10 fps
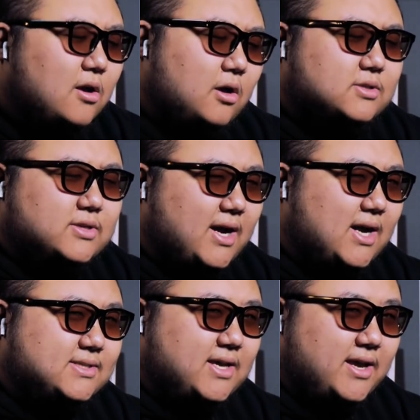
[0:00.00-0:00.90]
Also, I
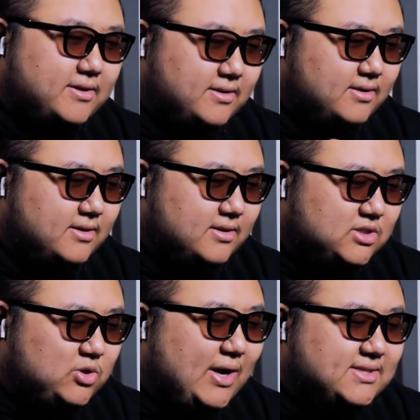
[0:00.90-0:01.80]
gotta say,
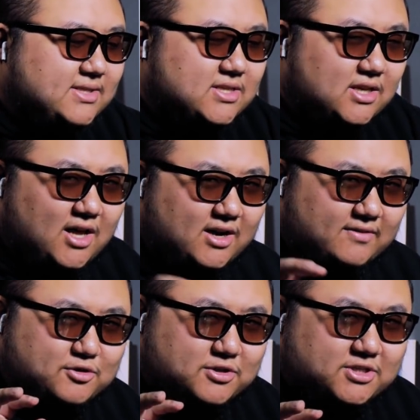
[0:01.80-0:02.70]
TWICE does a lot
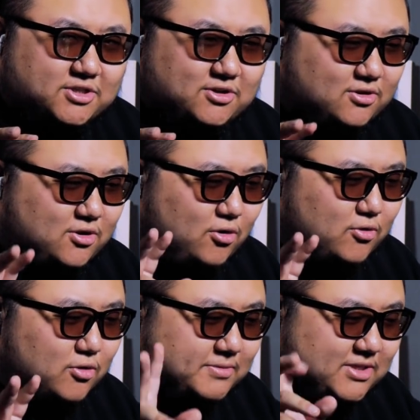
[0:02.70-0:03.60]
of traditional girl
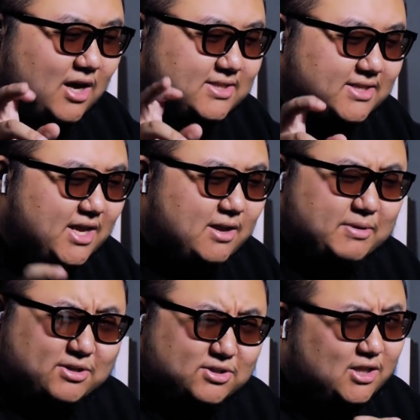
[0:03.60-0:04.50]
group talk singing,
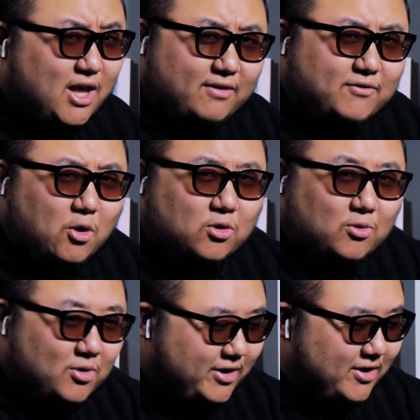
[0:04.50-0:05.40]
but there's a lot of vocal work